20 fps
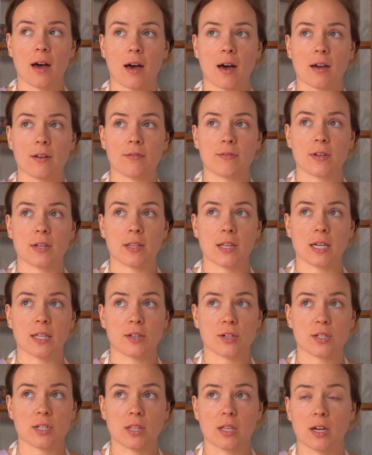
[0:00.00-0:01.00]
I feel like
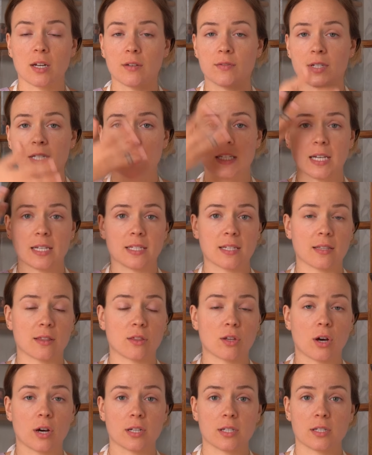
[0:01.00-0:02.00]
there's a lot of
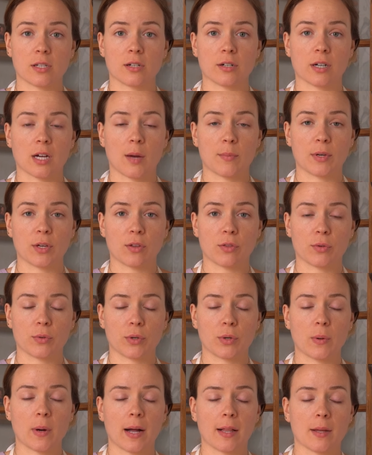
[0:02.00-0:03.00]
incessant thoughts that are coming
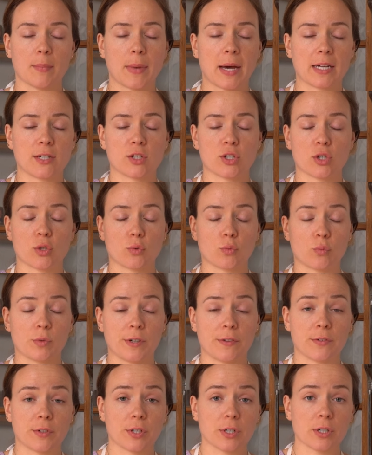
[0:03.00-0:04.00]
through, I'll imagine a
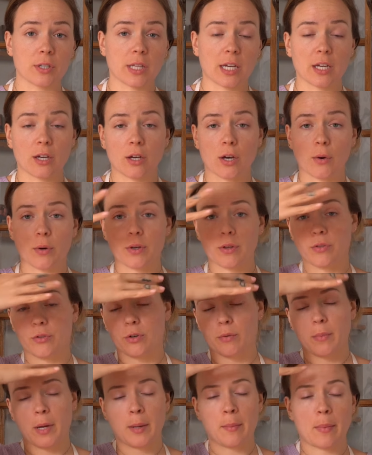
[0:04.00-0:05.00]
river like going
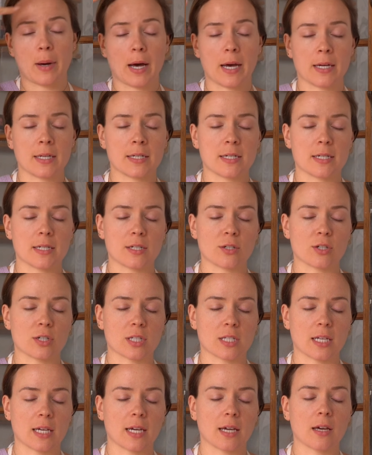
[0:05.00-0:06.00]
through my mind and
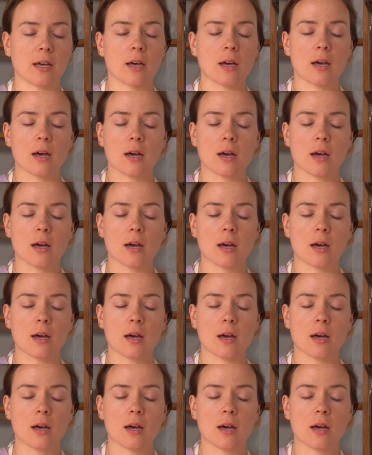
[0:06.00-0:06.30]
just like